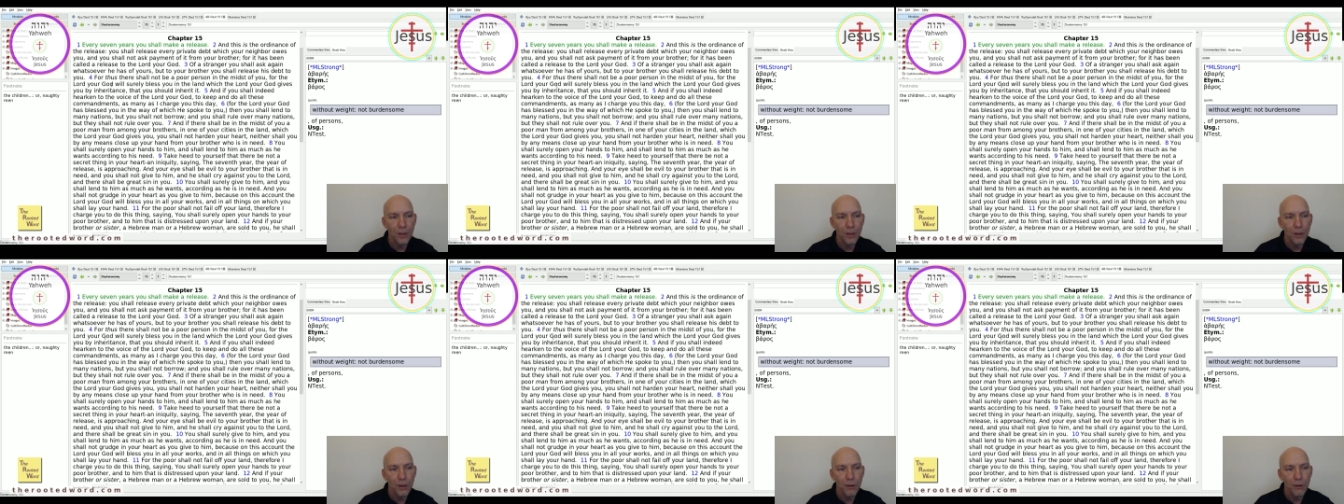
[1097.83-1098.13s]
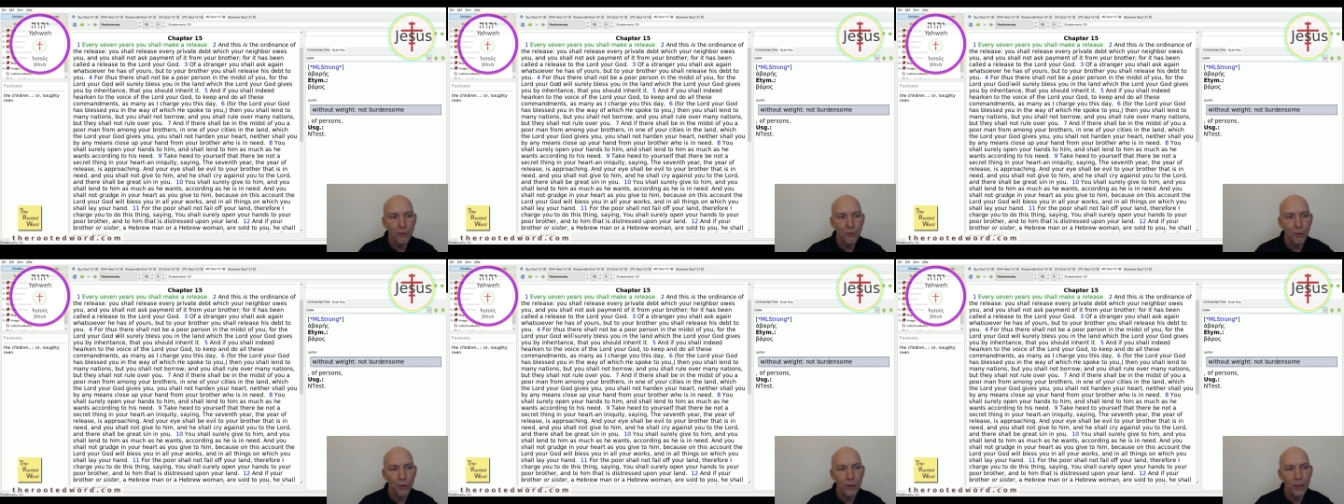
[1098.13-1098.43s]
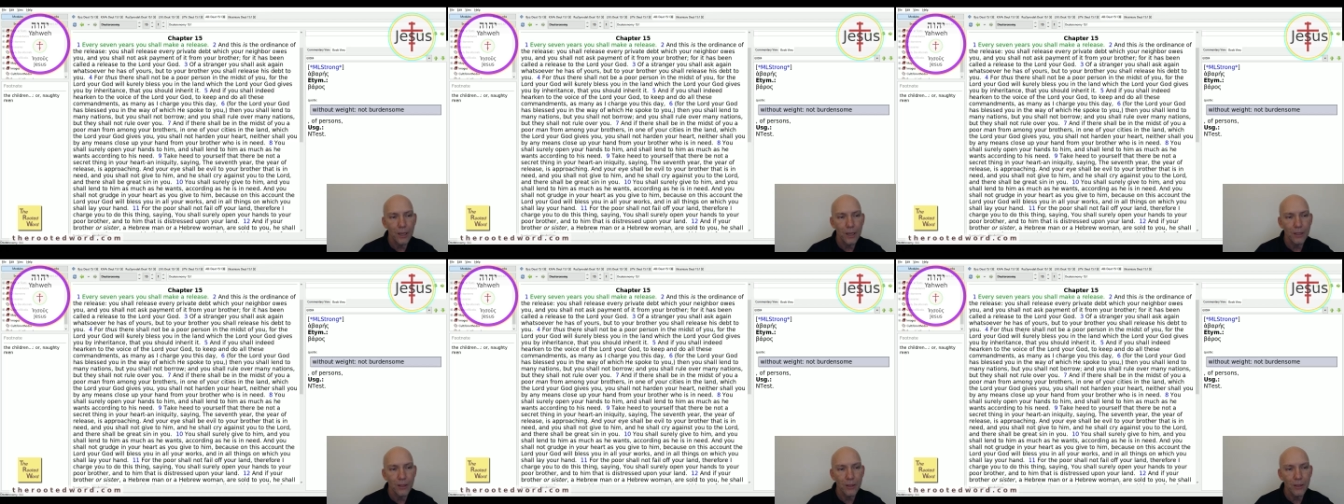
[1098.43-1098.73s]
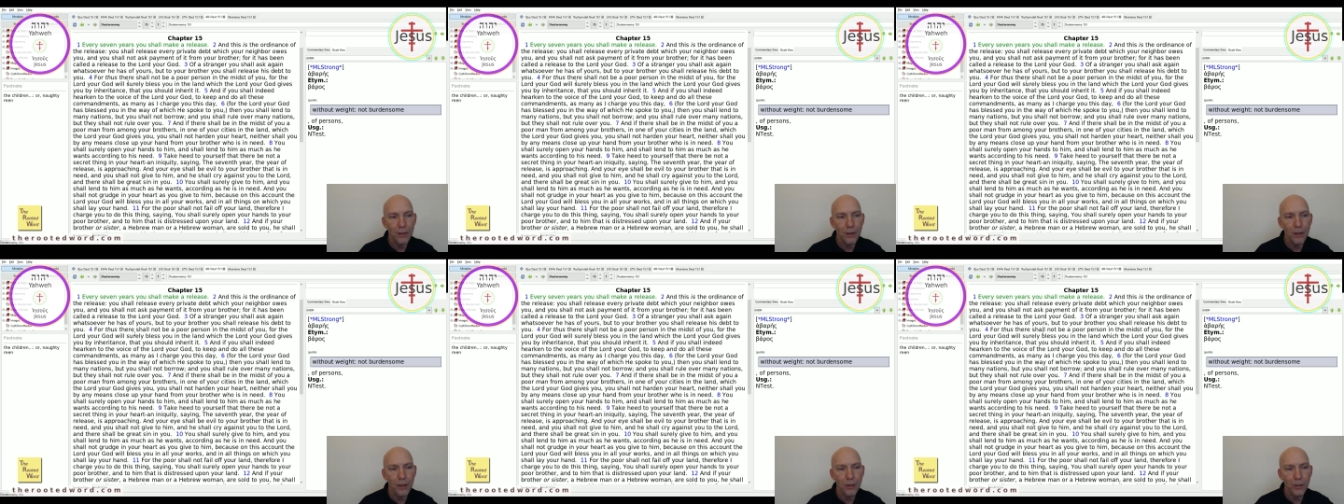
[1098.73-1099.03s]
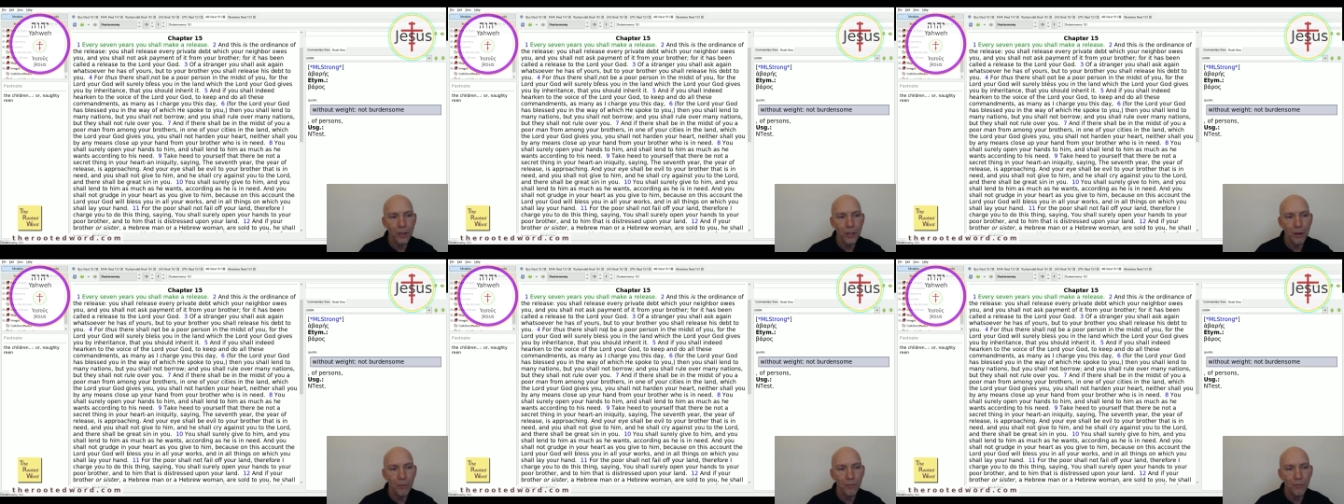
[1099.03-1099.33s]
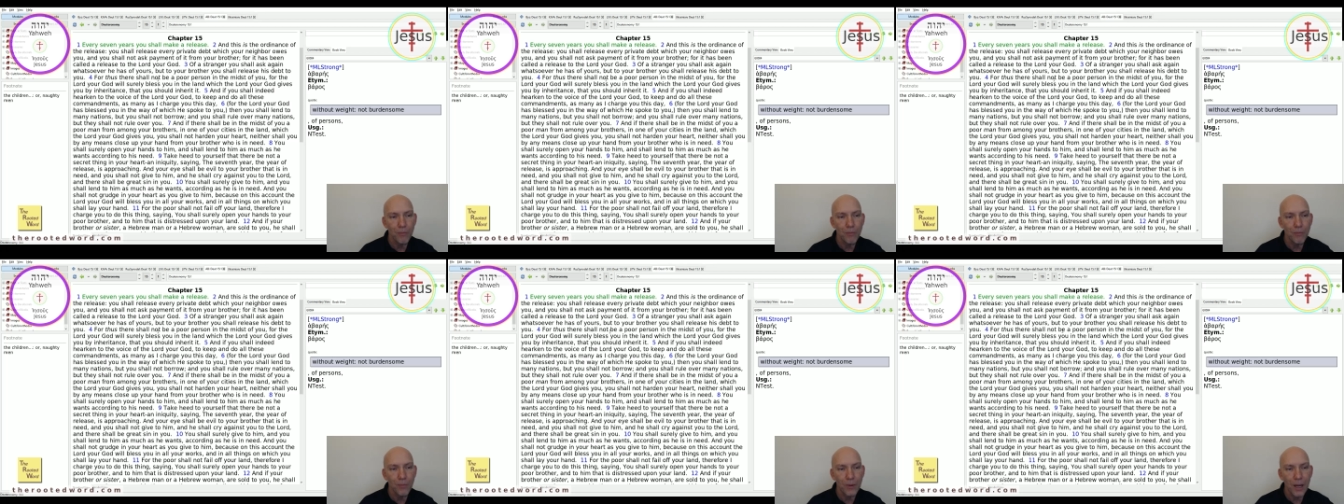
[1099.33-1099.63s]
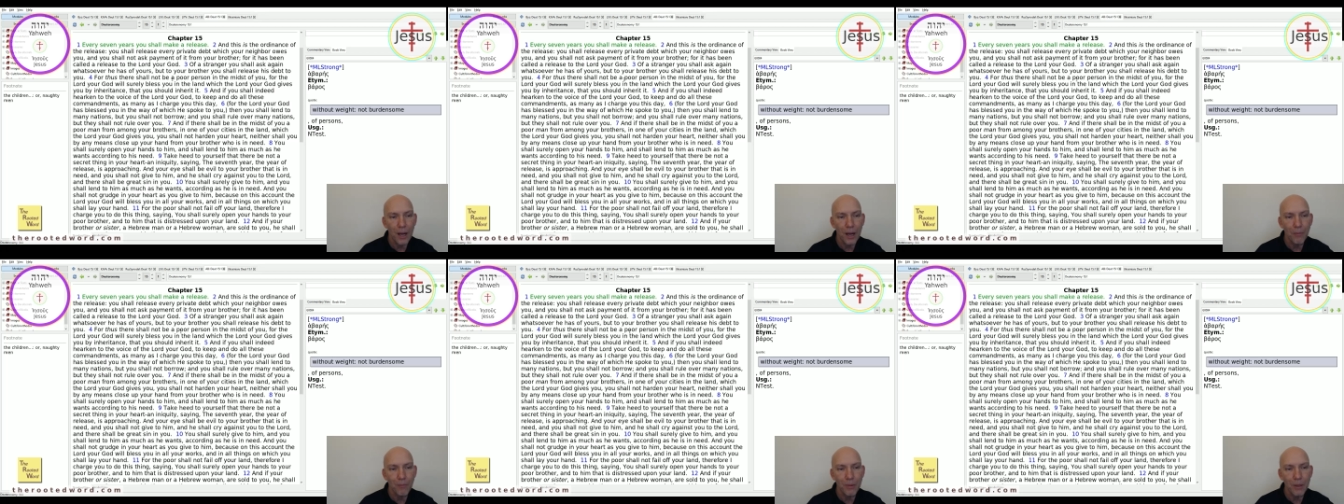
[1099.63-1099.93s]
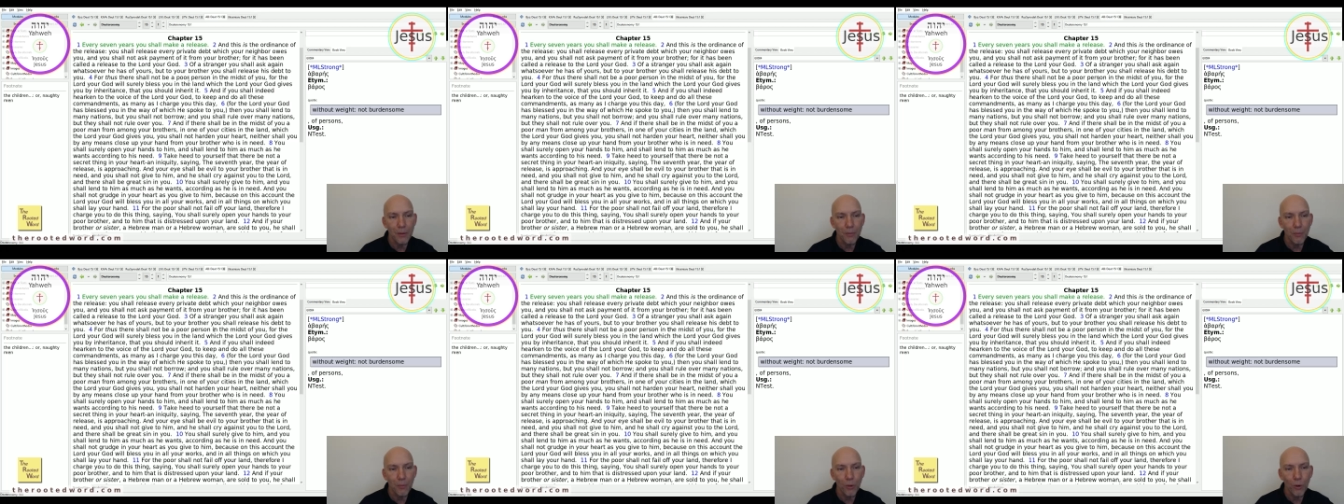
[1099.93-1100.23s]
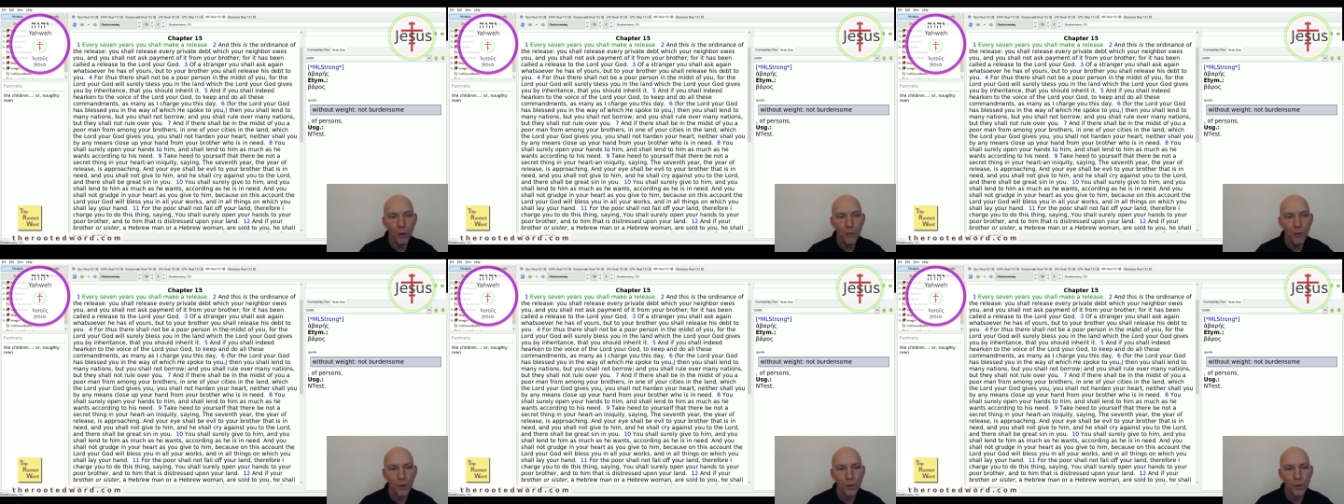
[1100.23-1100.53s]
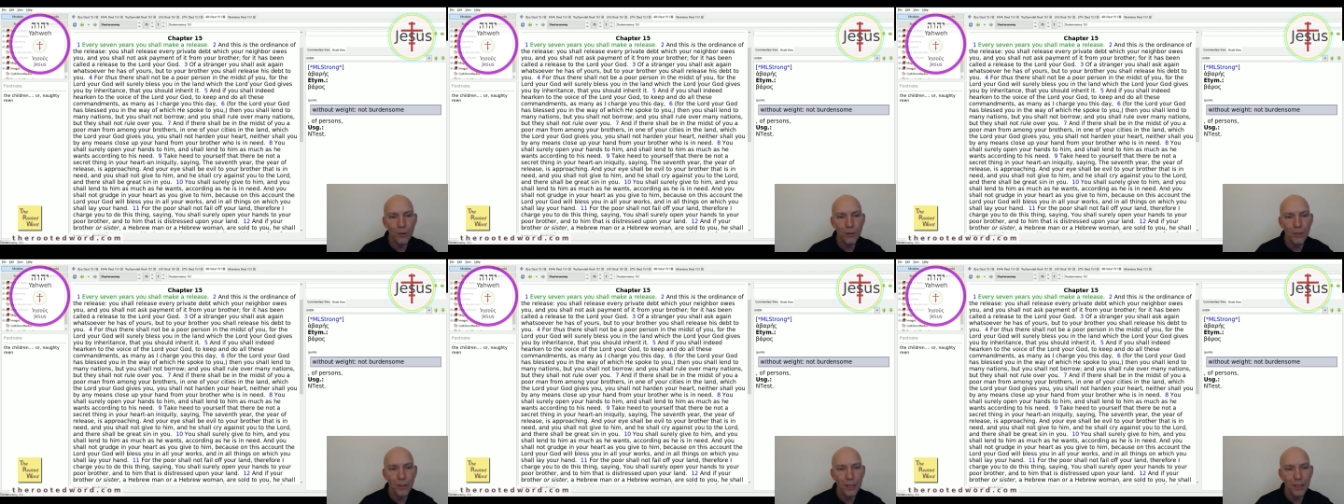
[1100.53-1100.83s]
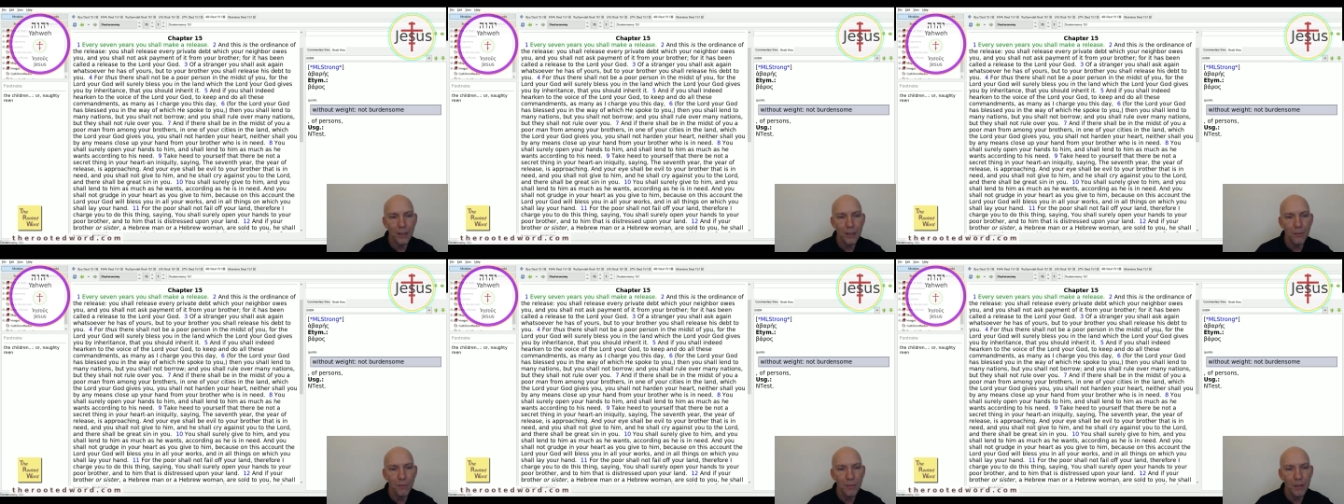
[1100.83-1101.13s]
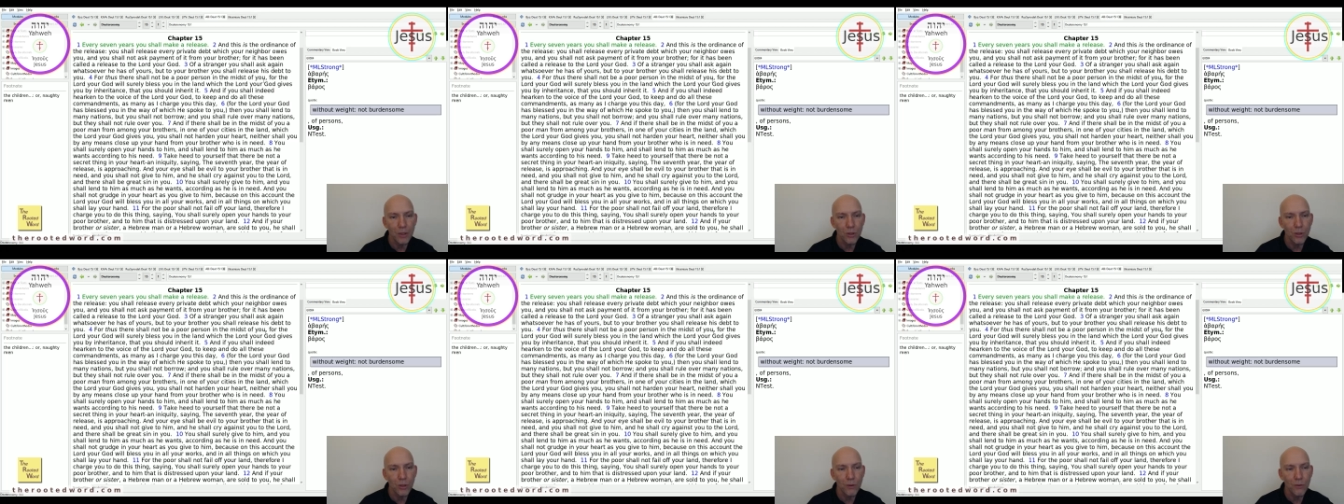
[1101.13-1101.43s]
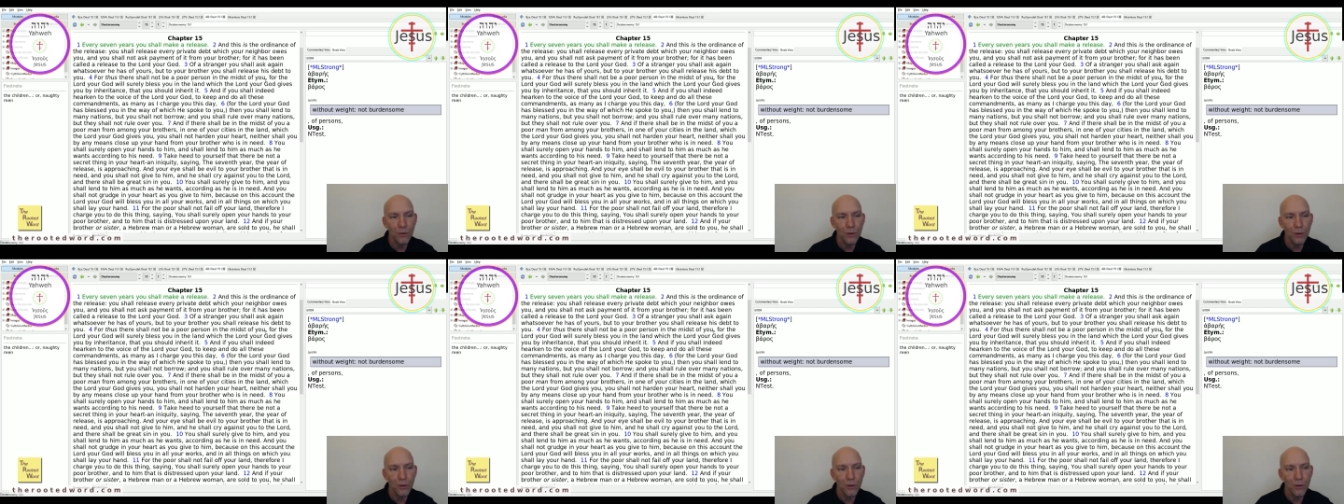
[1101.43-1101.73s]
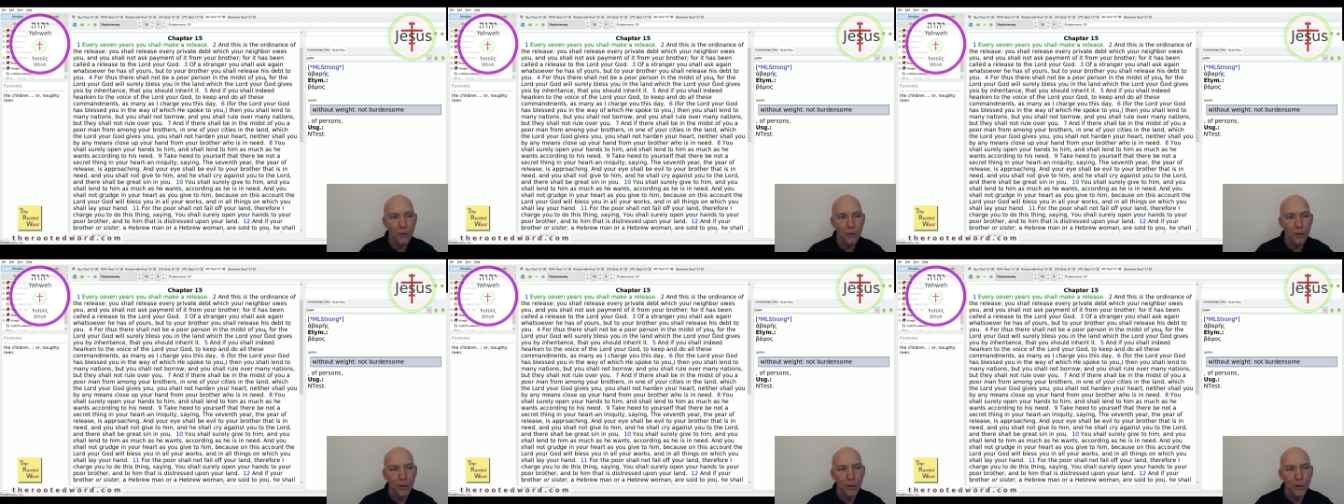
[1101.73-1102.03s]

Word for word: For thus there shall not be a poor person in the midst of you,